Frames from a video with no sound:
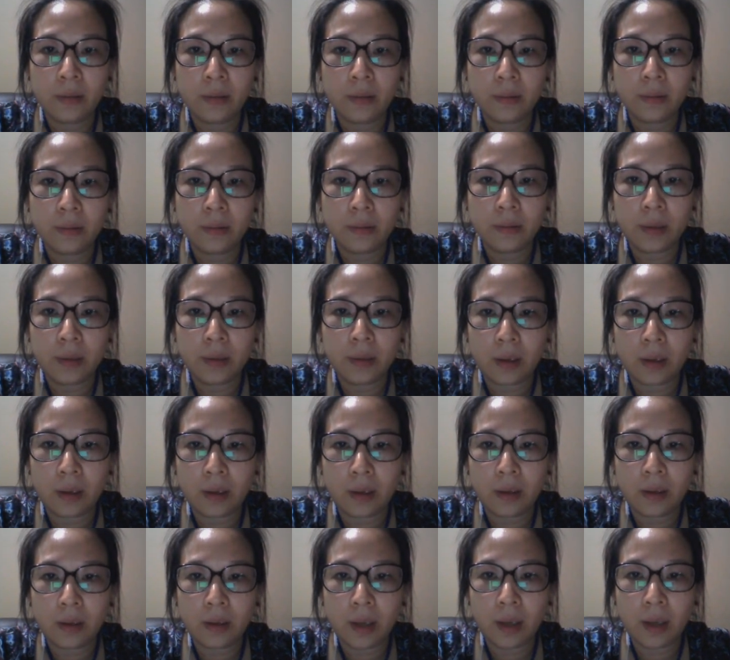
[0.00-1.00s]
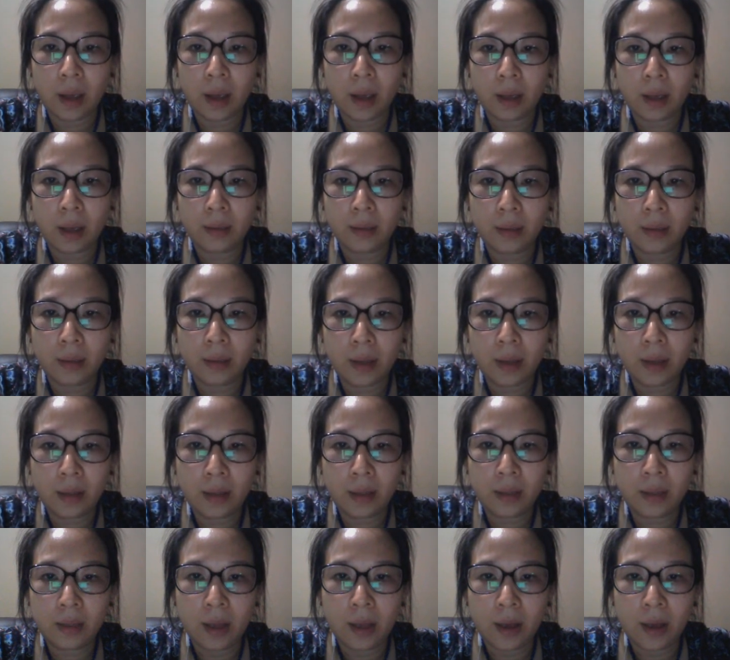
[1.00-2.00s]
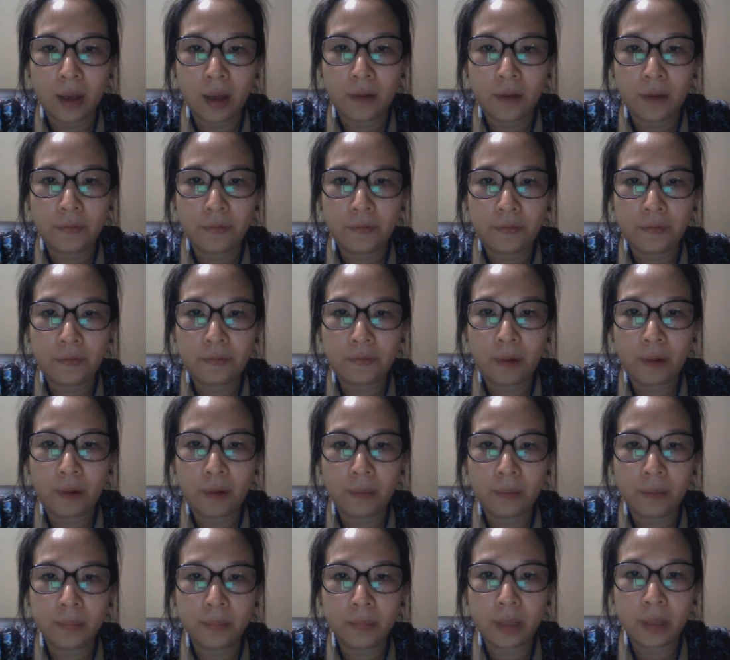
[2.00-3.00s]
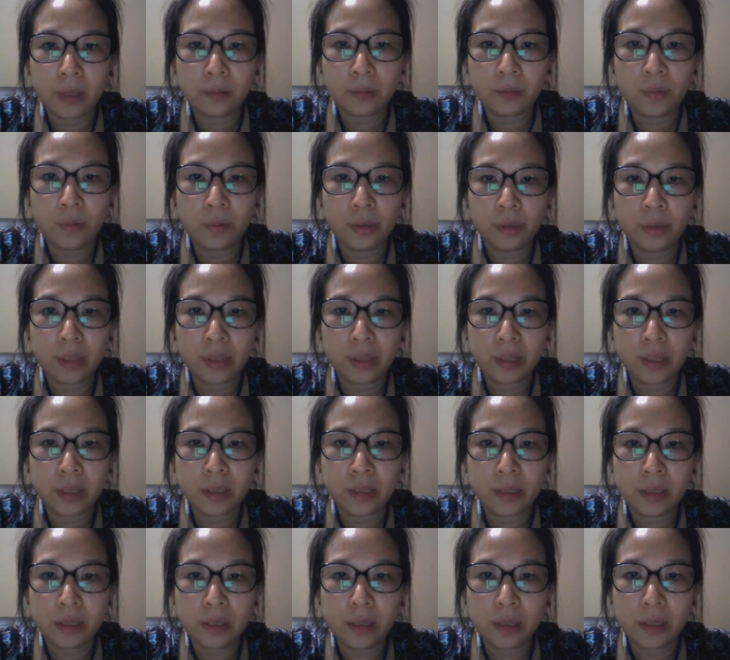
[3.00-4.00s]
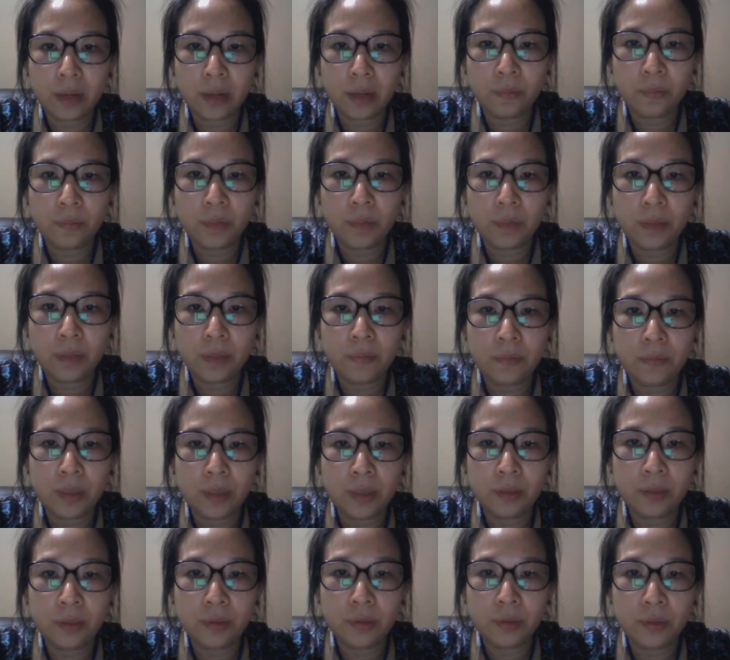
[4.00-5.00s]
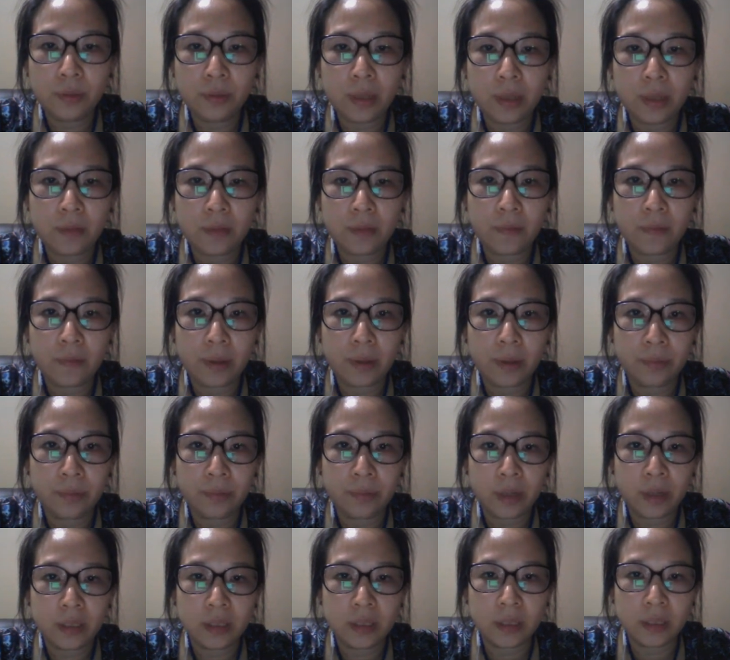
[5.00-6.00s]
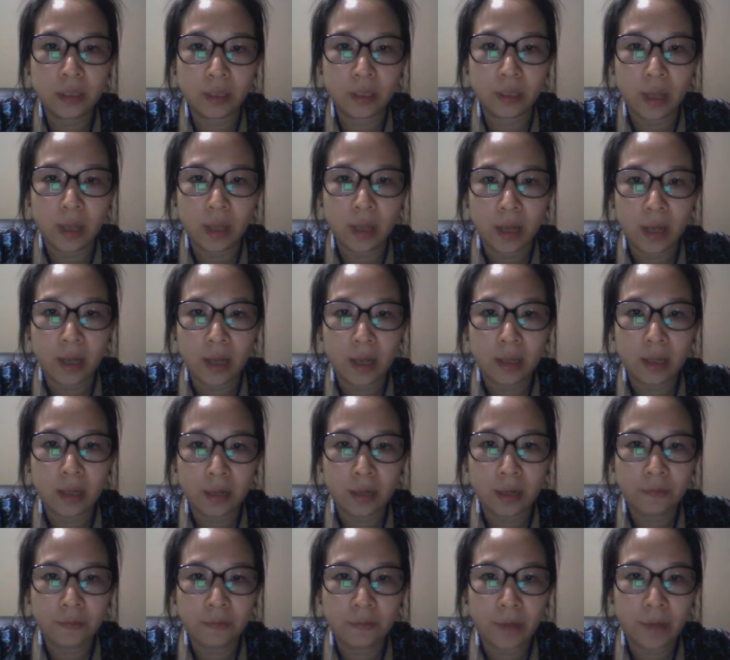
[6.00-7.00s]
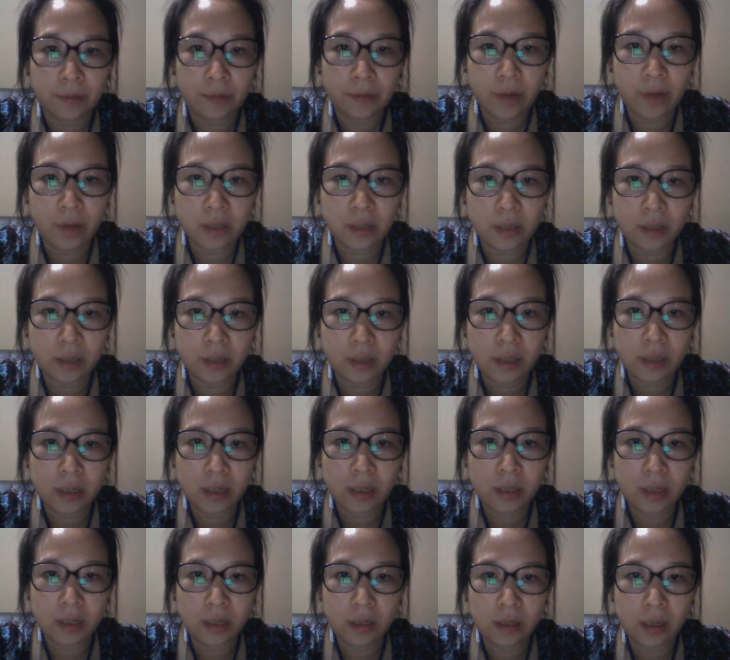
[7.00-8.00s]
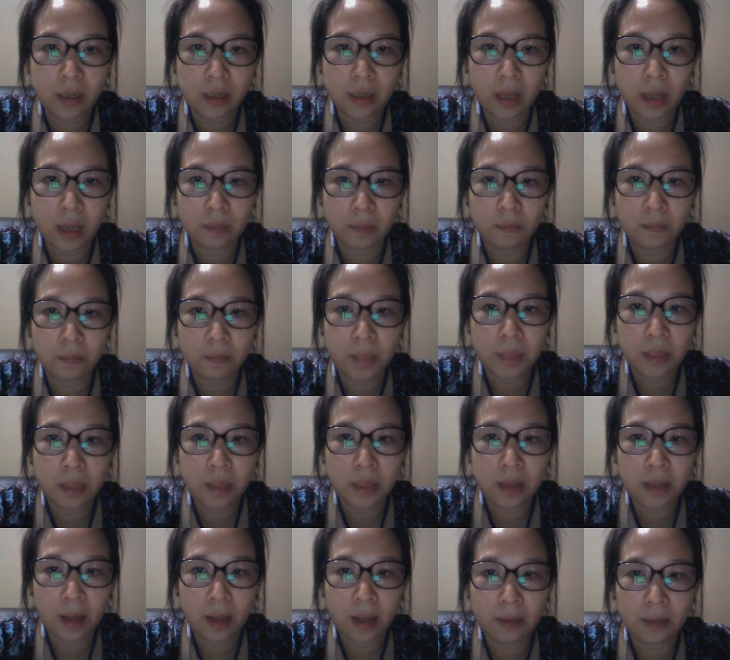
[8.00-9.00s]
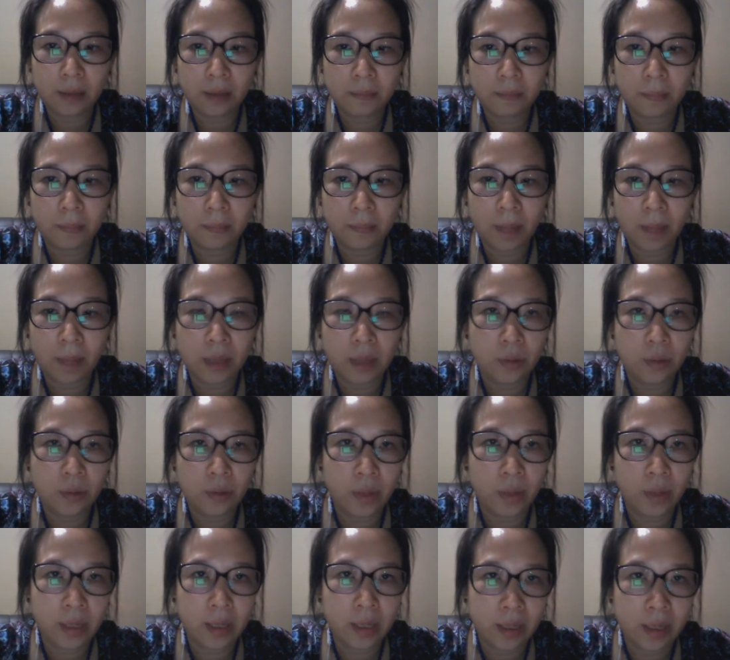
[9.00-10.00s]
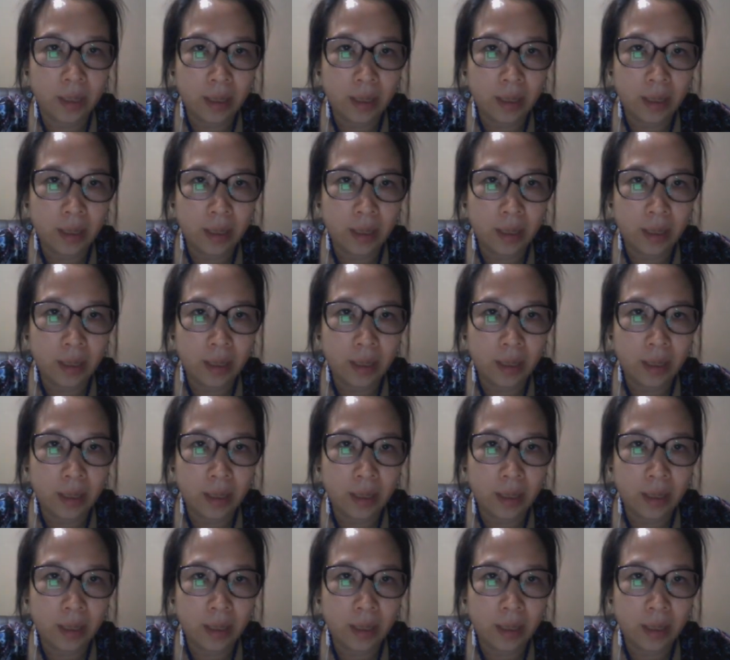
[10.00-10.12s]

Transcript: okay, and then from that quotation, then we will do the evaluation. The evaluation here can be done manually,